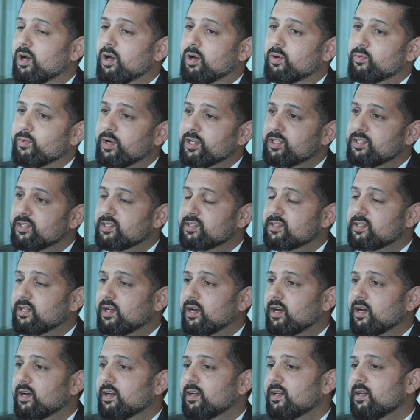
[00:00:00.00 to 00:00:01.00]

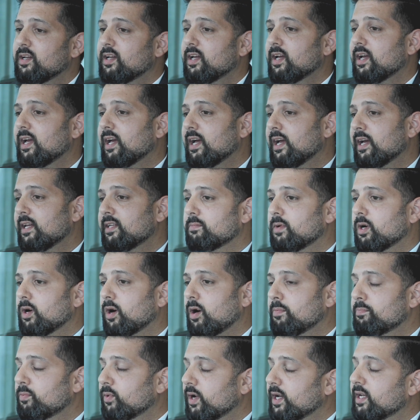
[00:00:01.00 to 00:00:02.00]
register, and
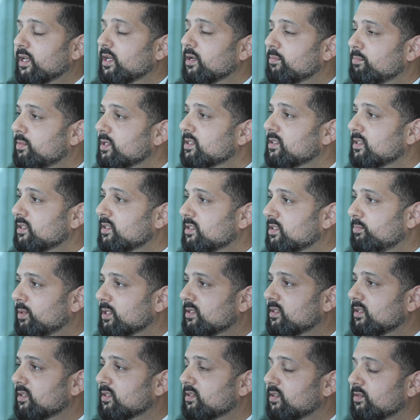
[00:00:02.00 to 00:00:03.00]
operate in a
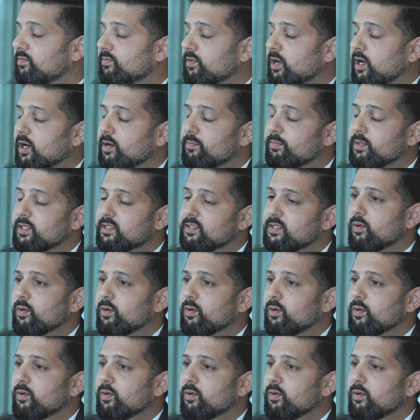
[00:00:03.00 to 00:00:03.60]
business-to-business environment.